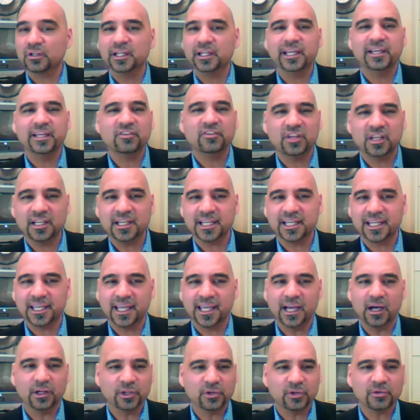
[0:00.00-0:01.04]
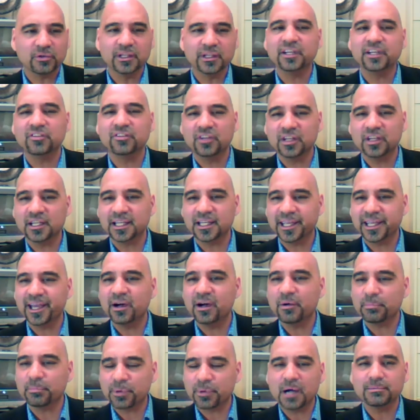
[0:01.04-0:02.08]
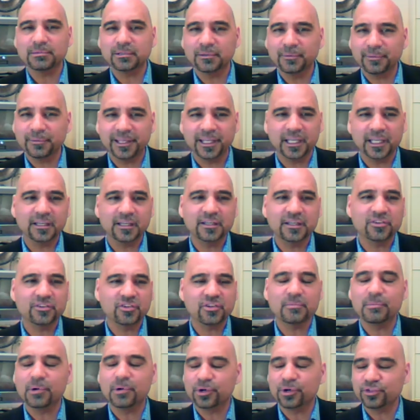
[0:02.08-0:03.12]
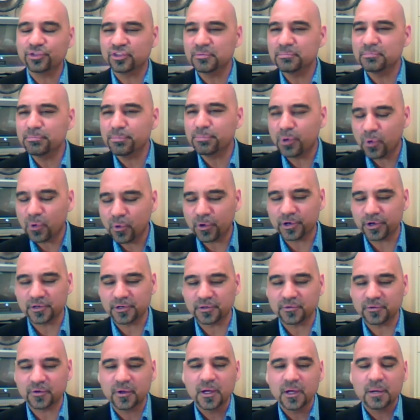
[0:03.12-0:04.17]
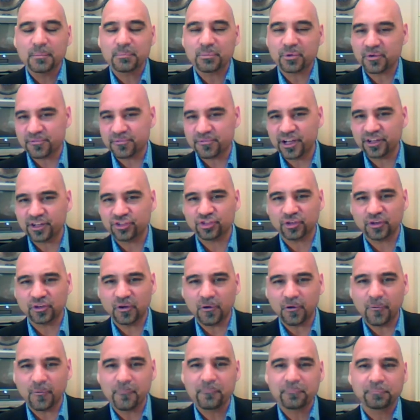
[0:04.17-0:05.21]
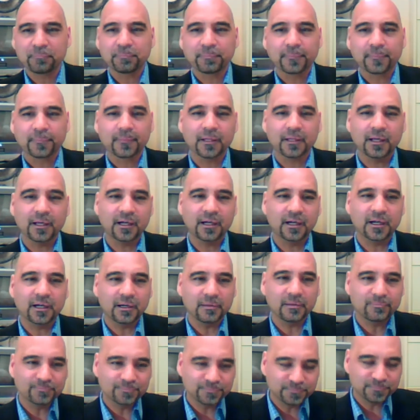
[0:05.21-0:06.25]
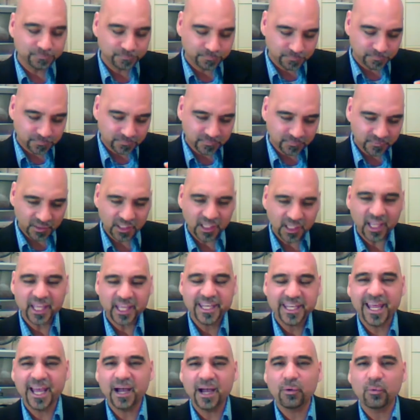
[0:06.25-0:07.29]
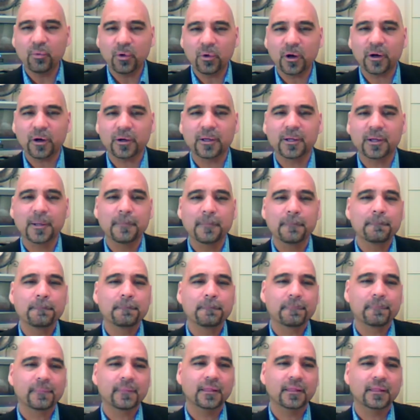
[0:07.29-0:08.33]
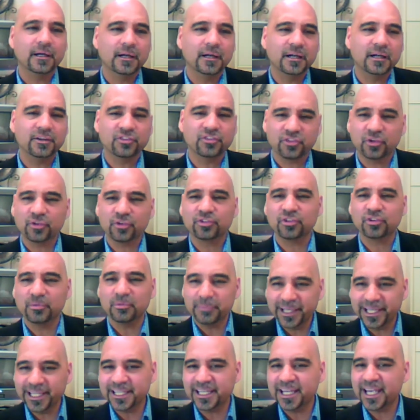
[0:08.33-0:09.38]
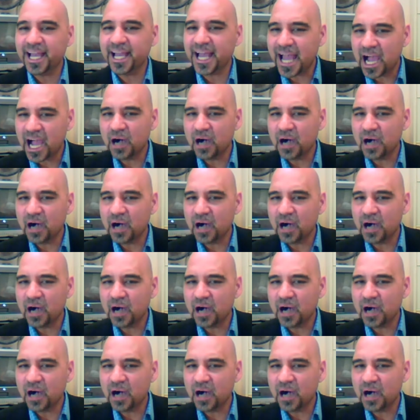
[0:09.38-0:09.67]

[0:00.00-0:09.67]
Uh, what does your LinkedIn account? Your LinkedIn account probably is the most important professional uh, network